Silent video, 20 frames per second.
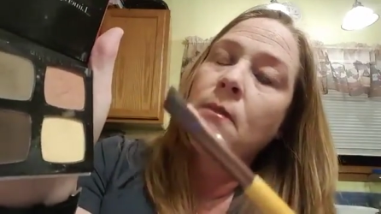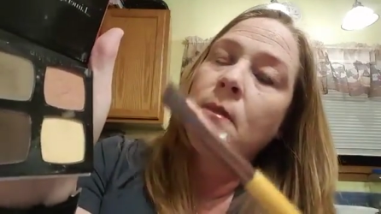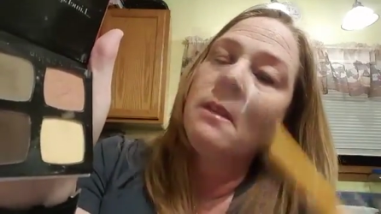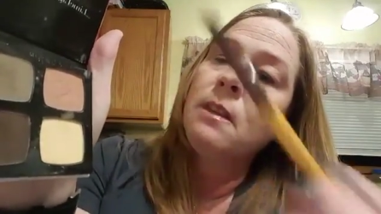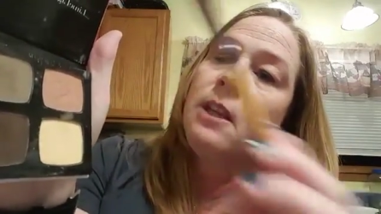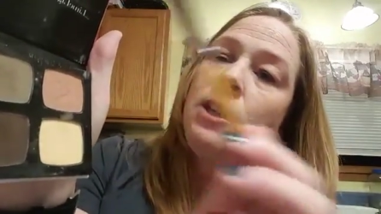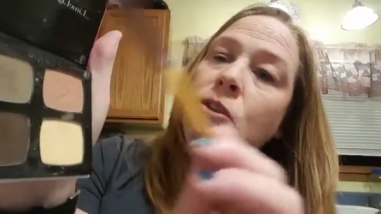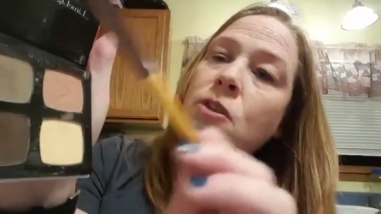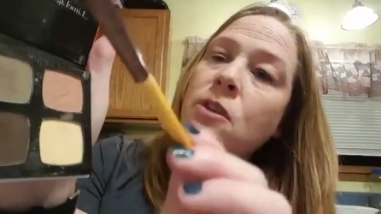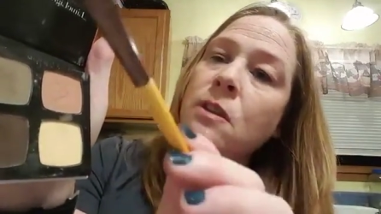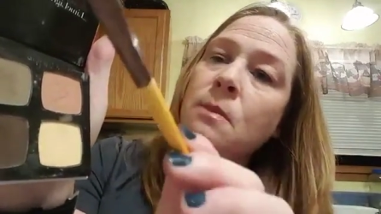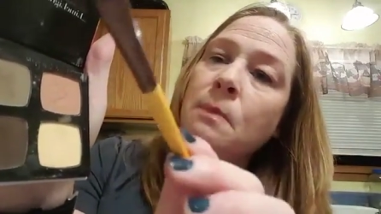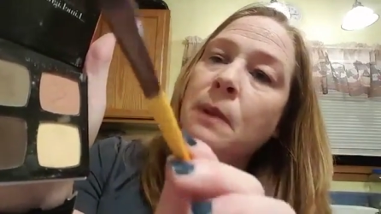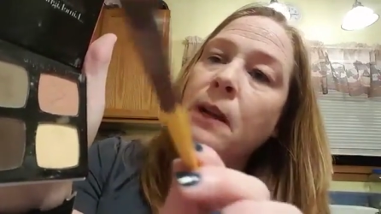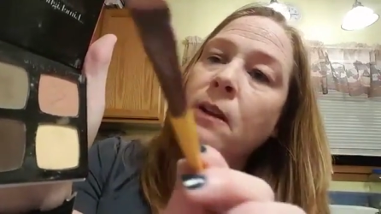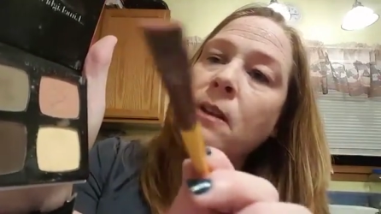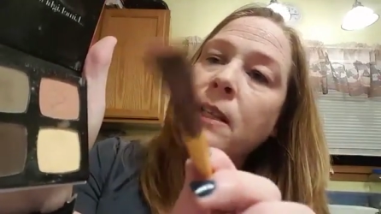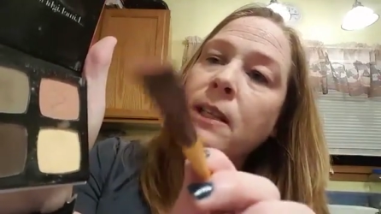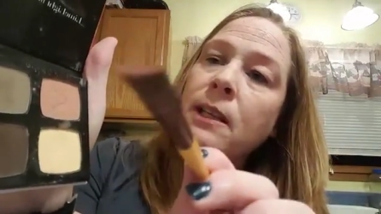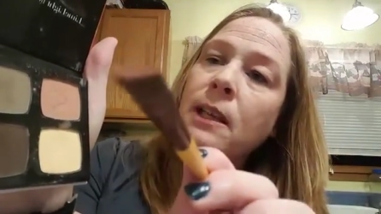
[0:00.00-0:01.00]
So you just
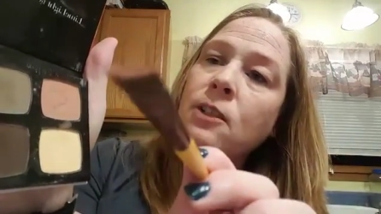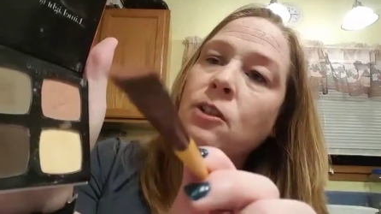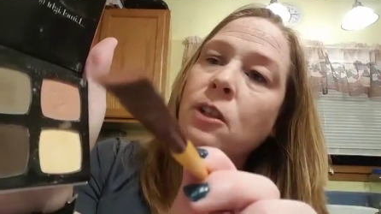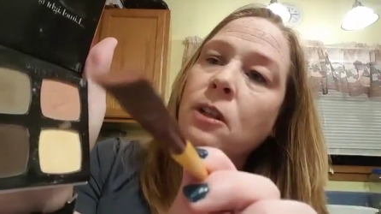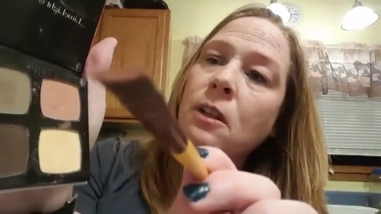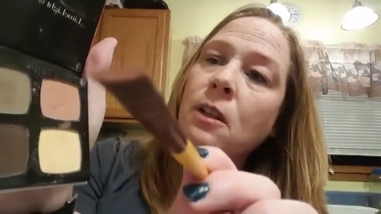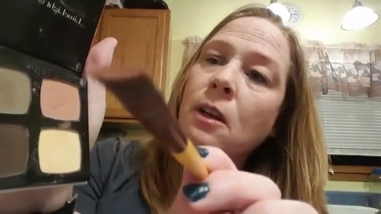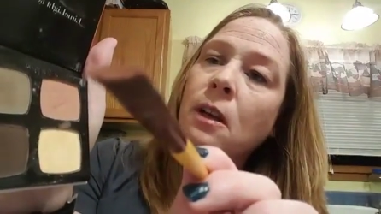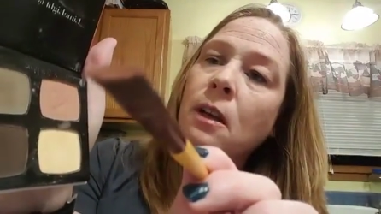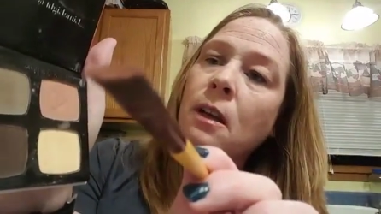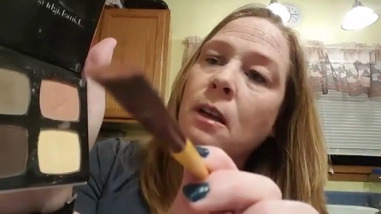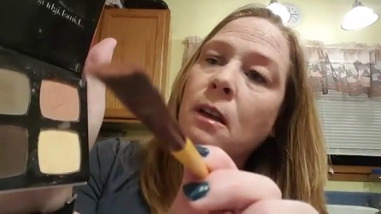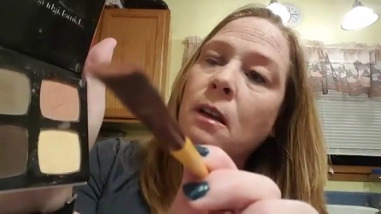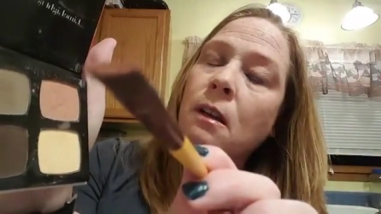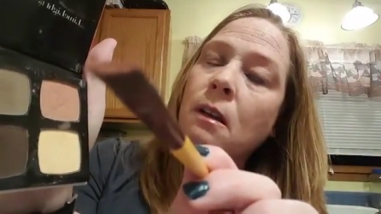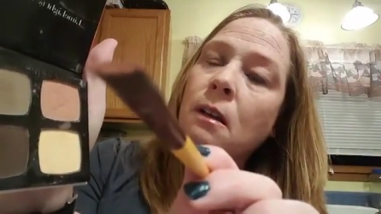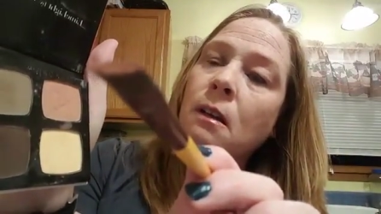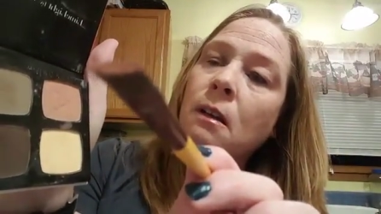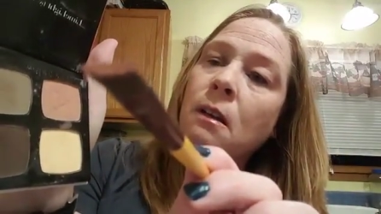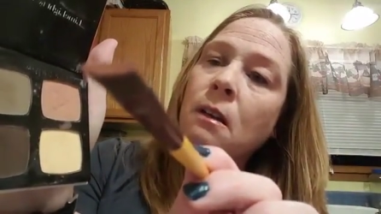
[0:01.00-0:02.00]
barely touch it. Look.
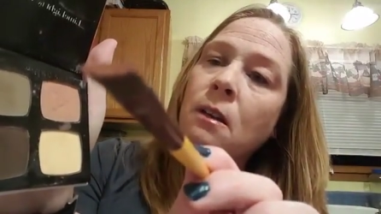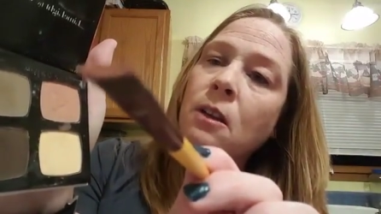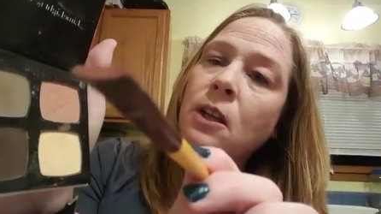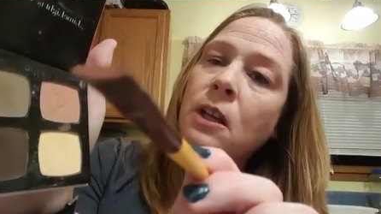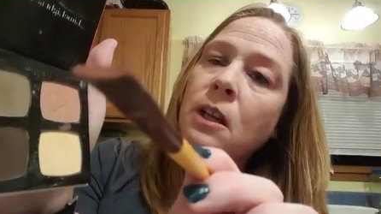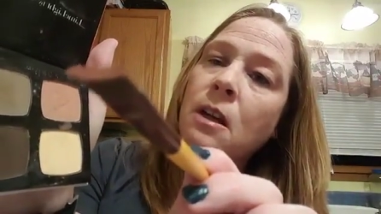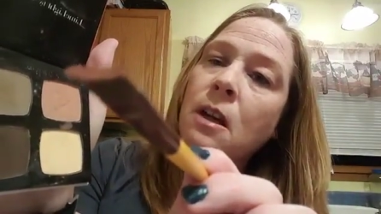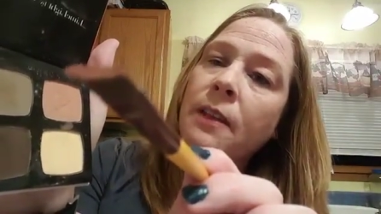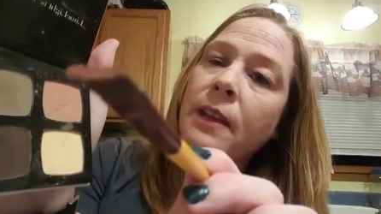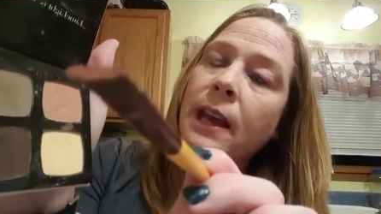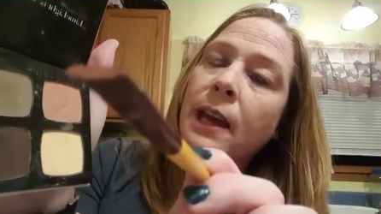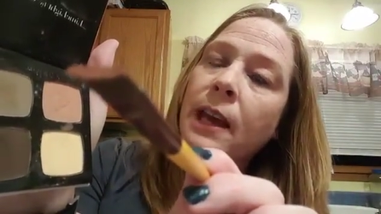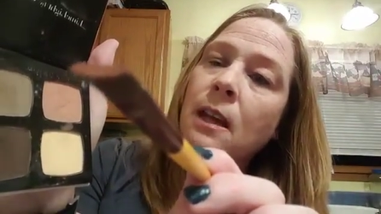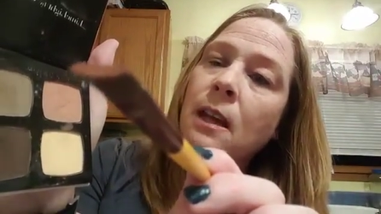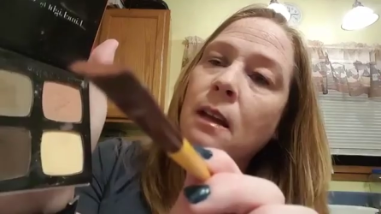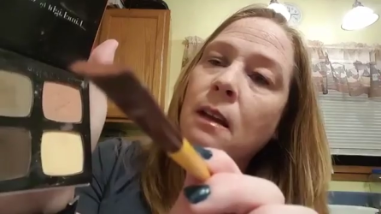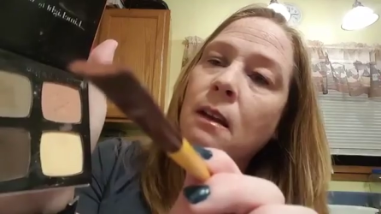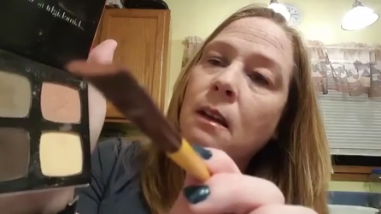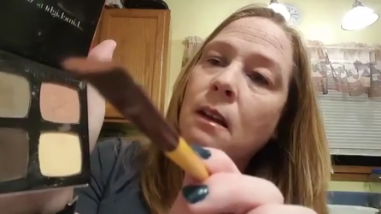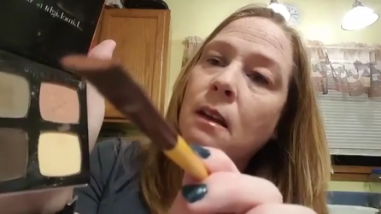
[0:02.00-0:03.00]
Look at all that.
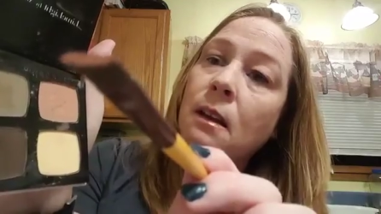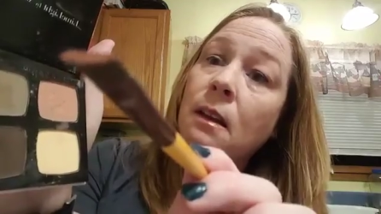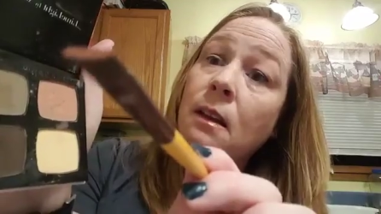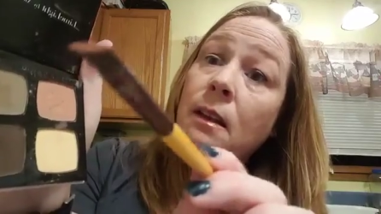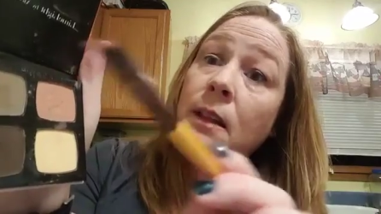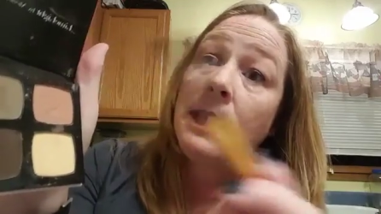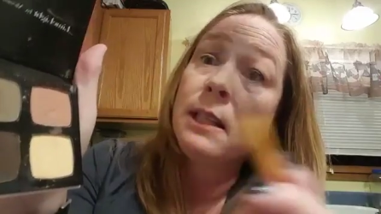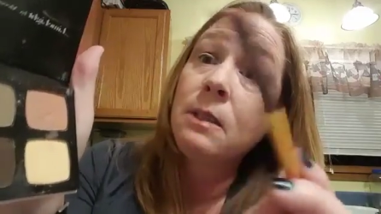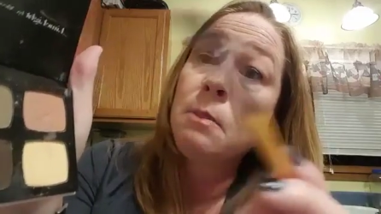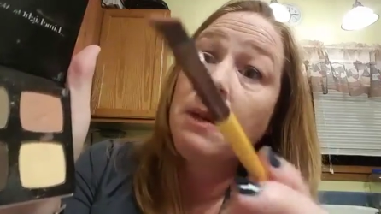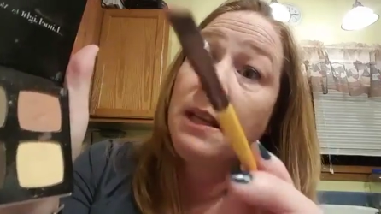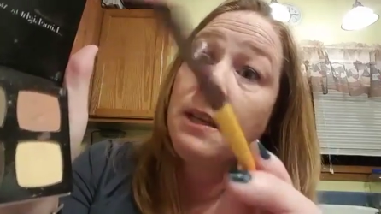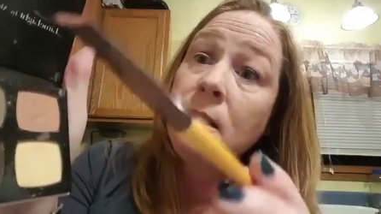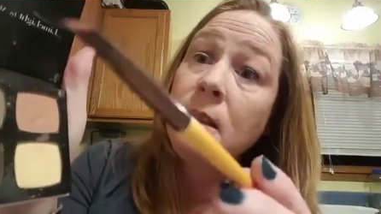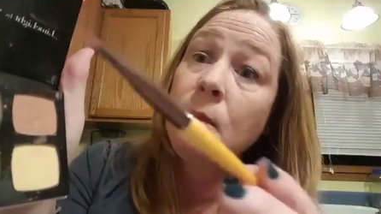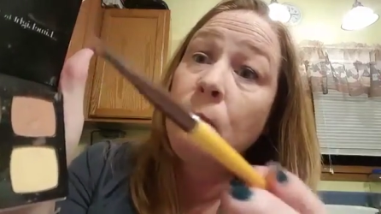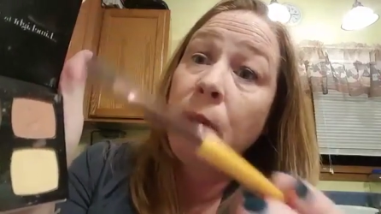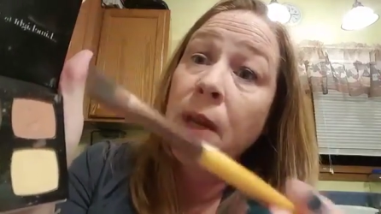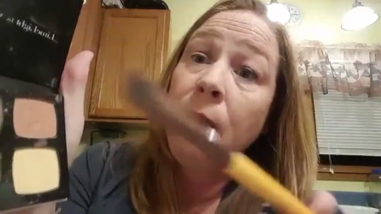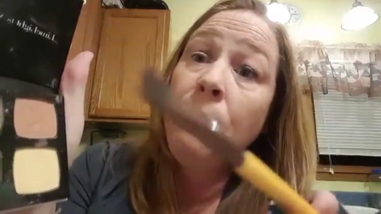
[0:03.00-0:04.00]
That's because
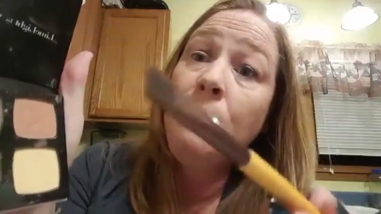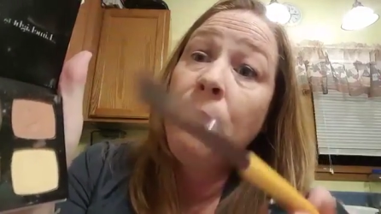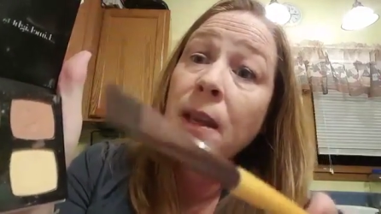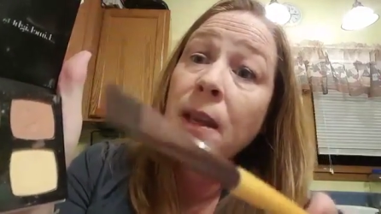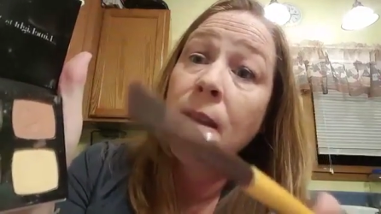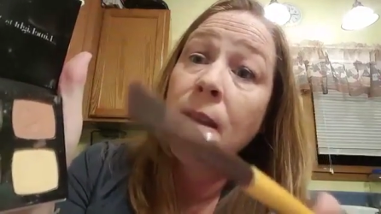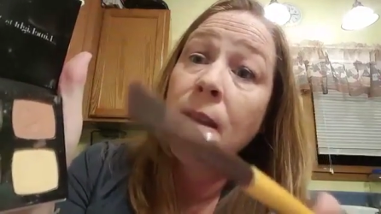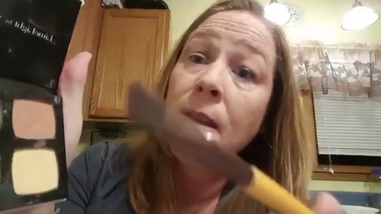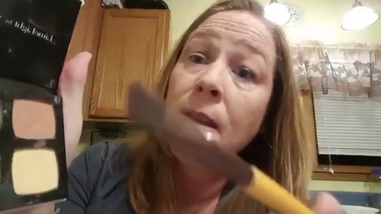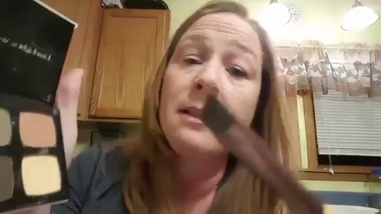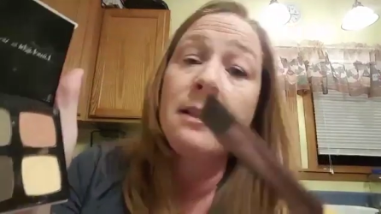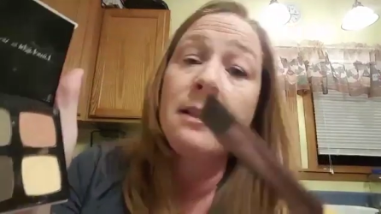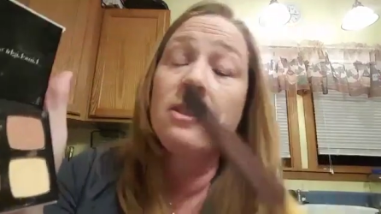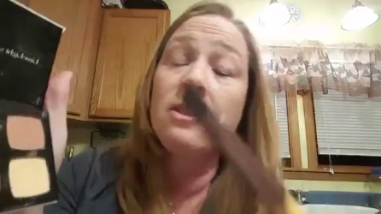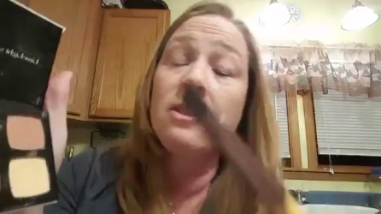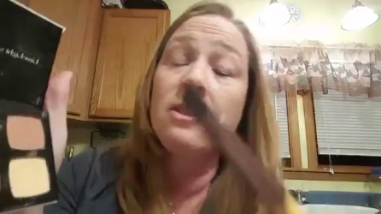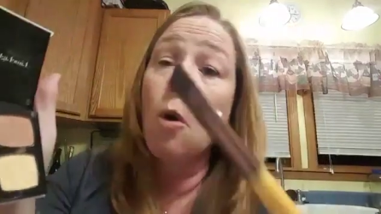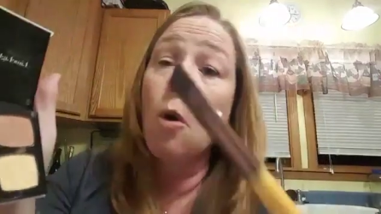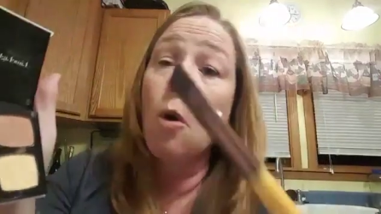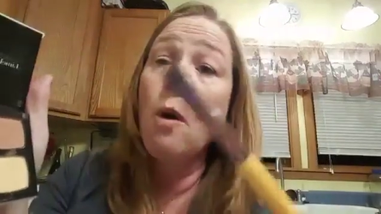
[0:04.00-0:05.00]
the pigment in this is
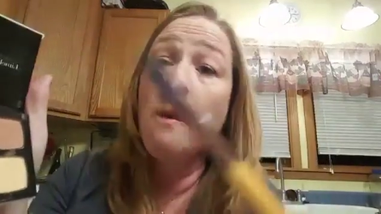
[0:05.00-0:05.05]
so